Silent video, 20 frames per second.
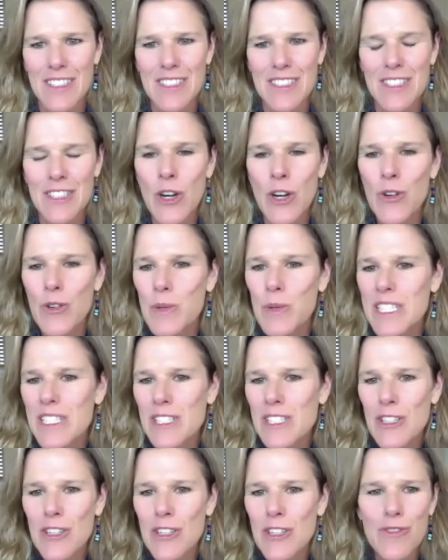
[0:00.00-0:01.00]
know we
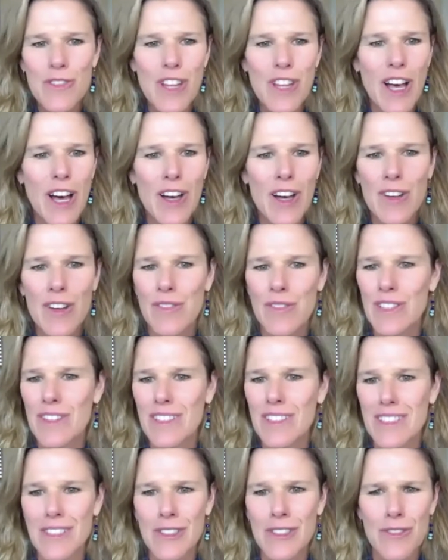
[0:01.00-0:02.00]
deserve love and
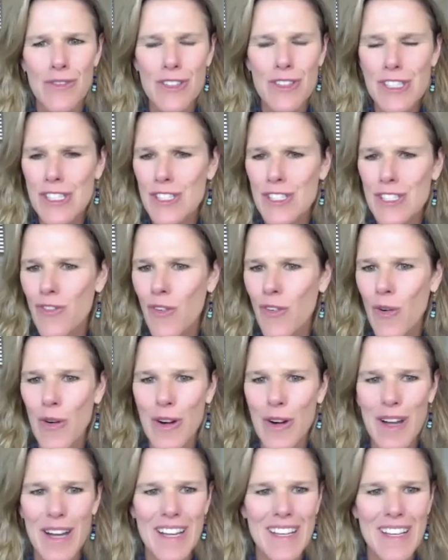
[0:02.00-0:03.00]
the universe is
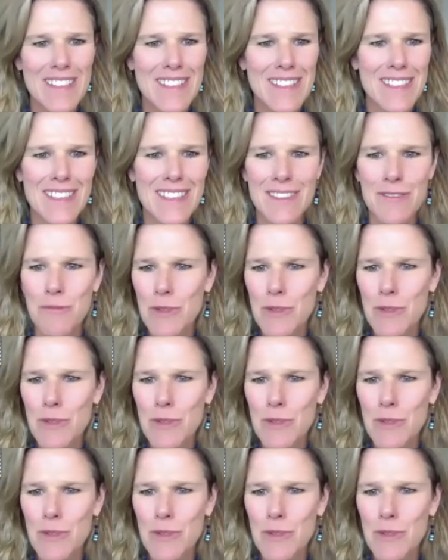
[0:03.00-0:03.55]
for us and we're